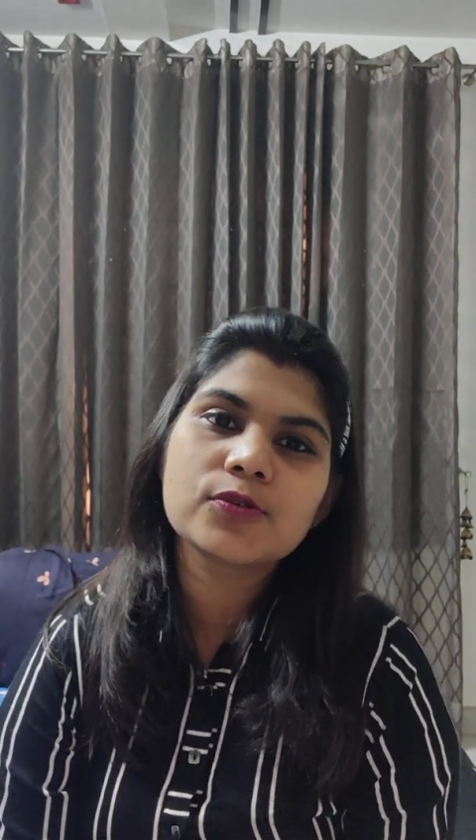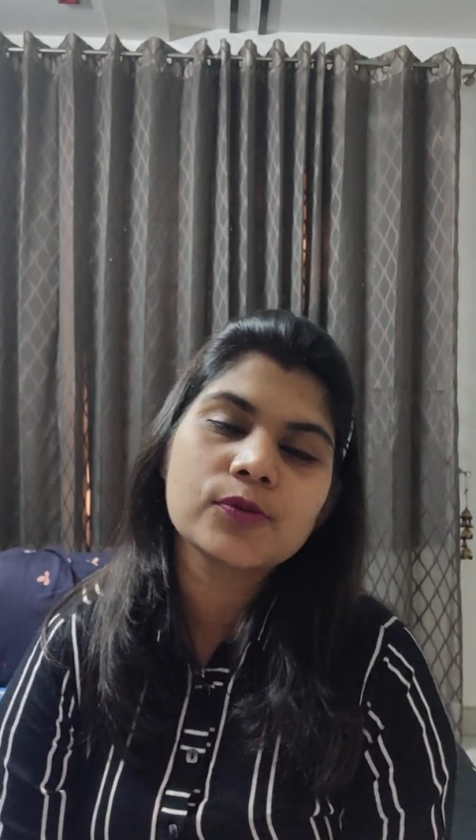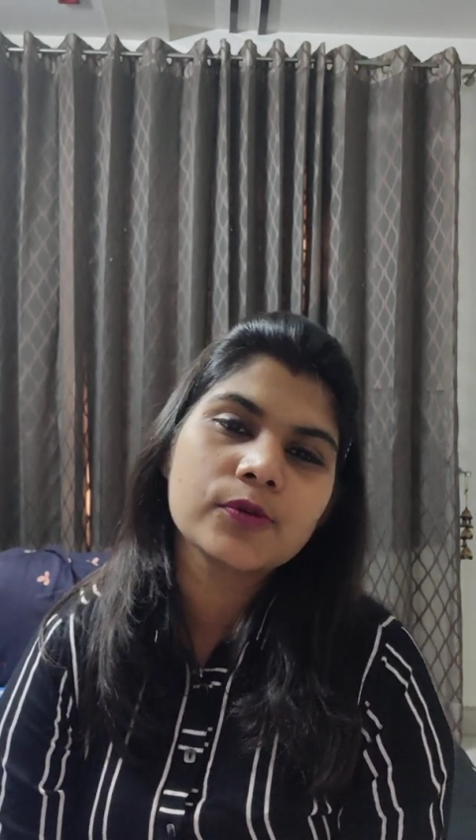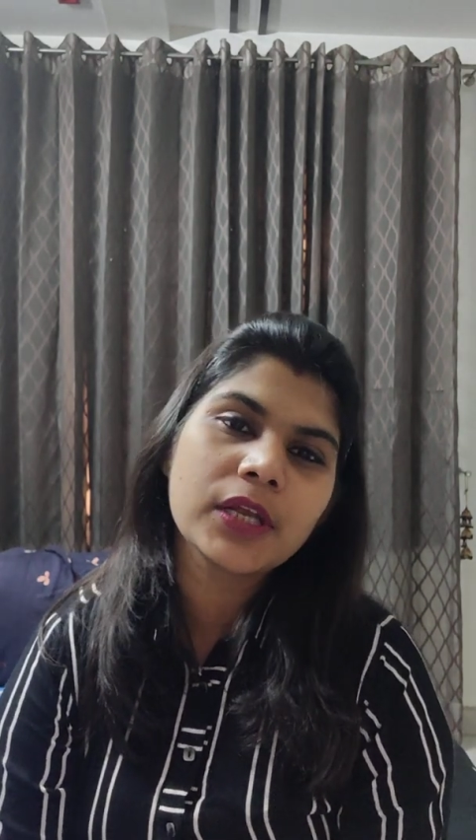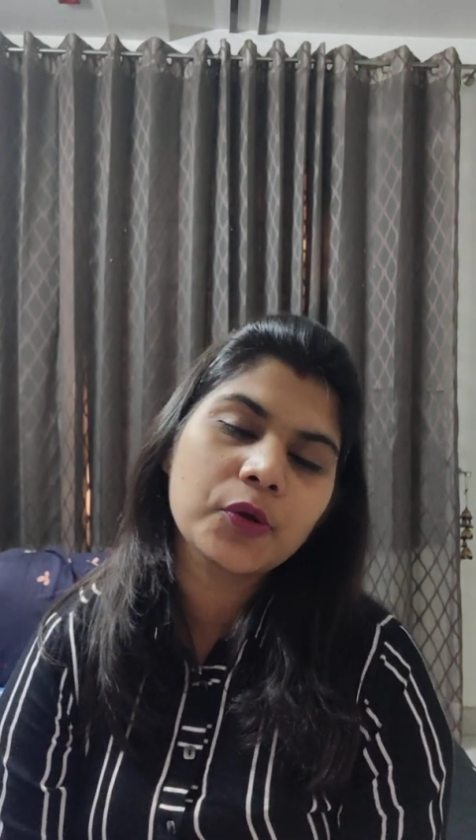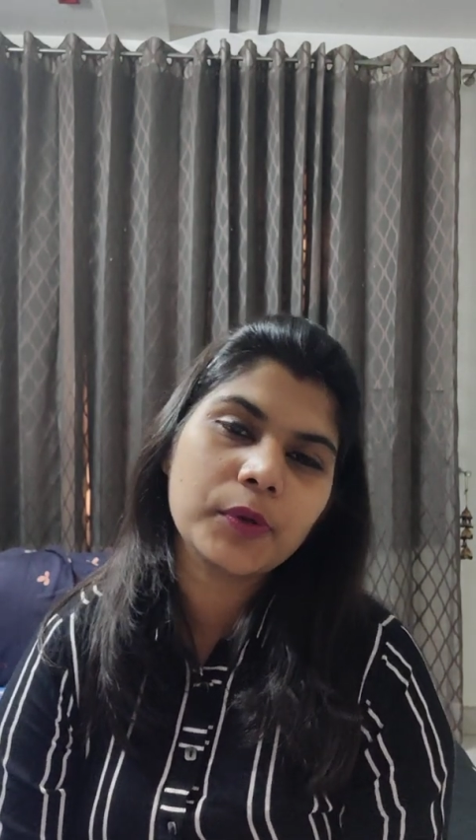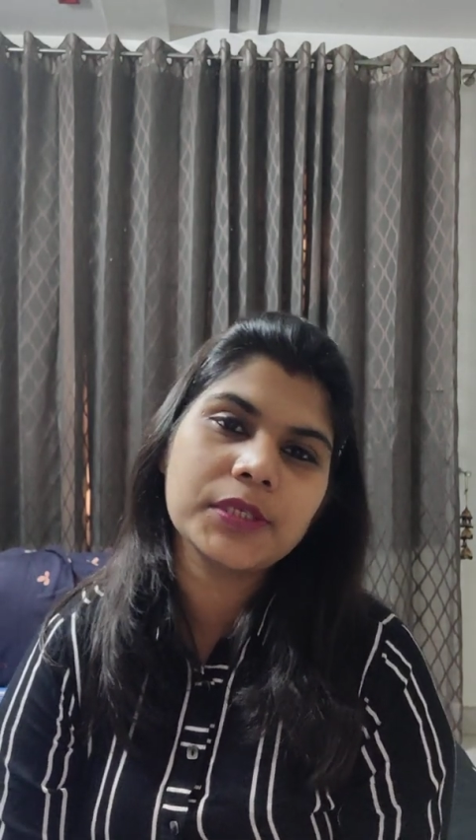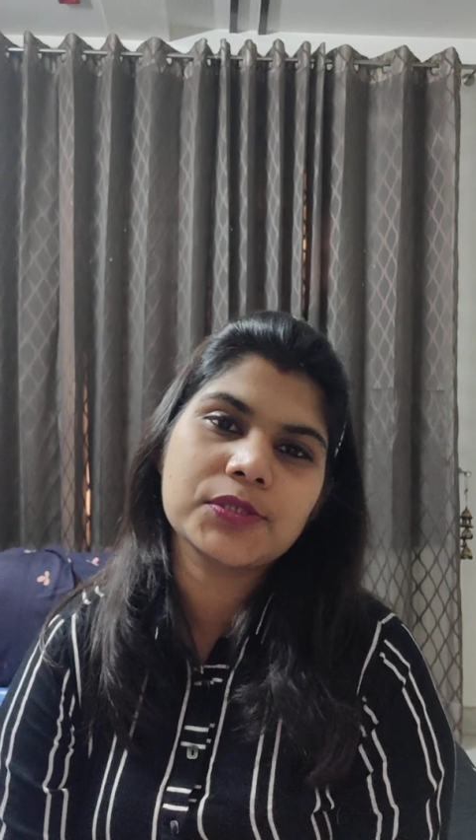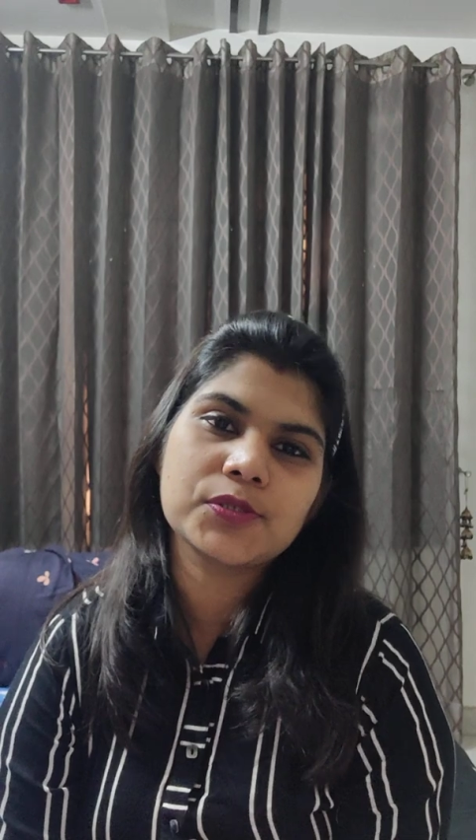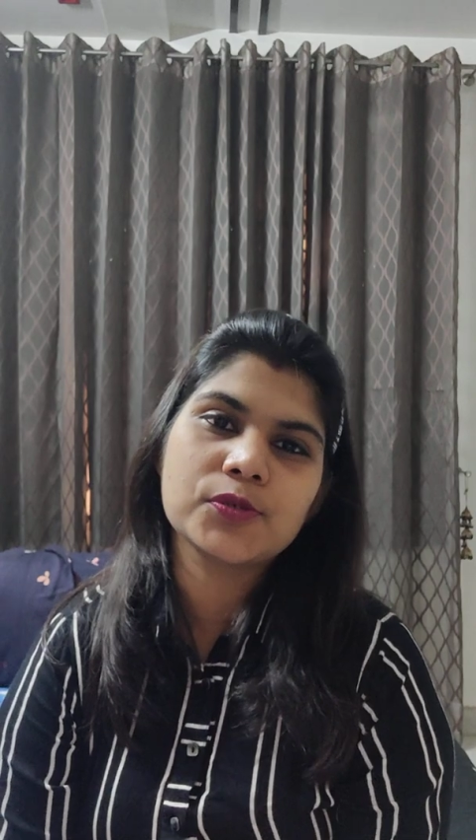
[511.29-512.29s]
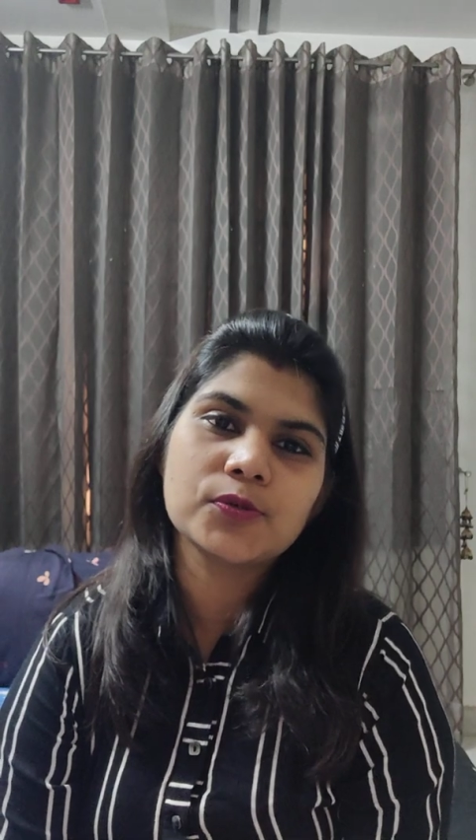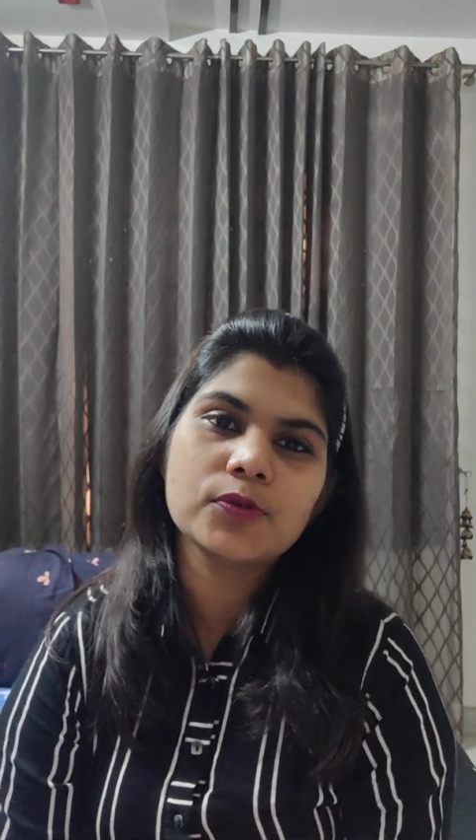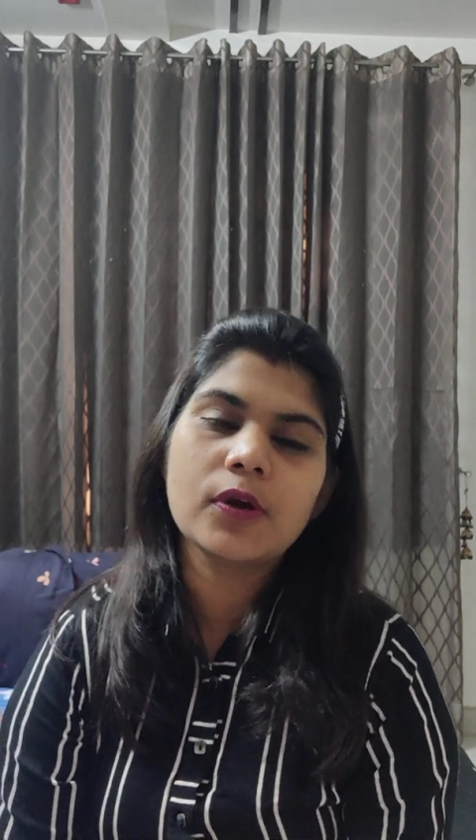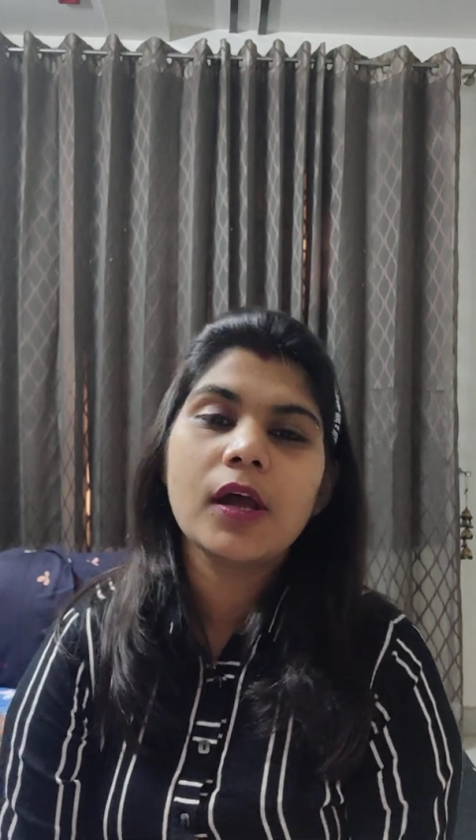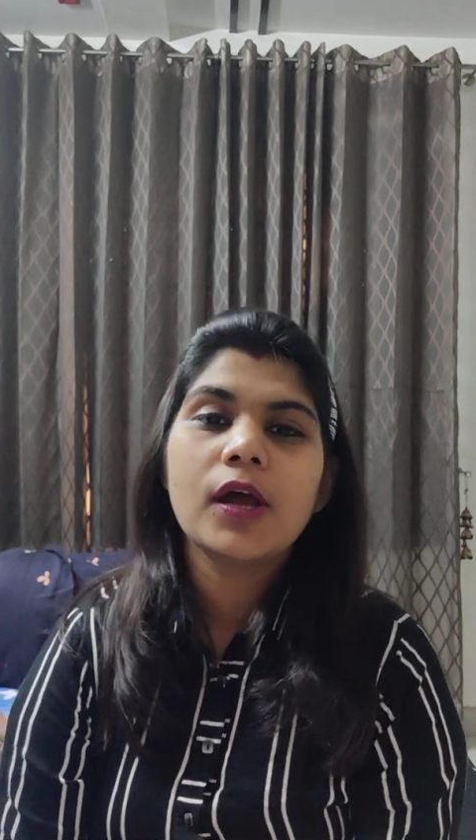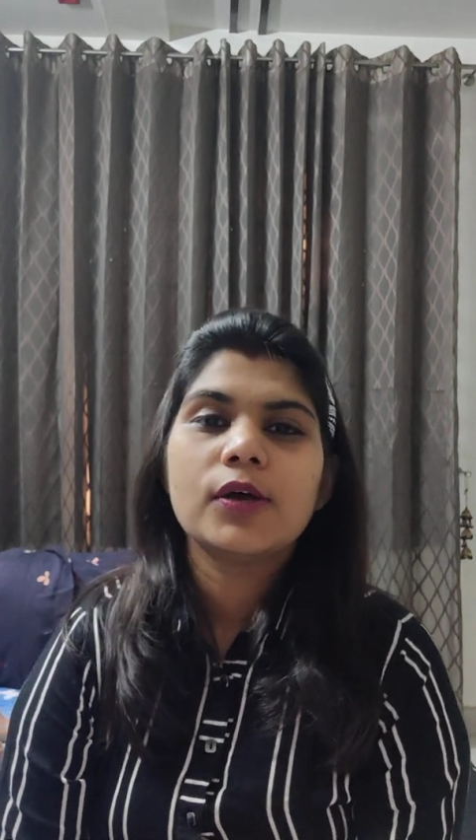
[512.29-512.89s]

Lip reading: to request you.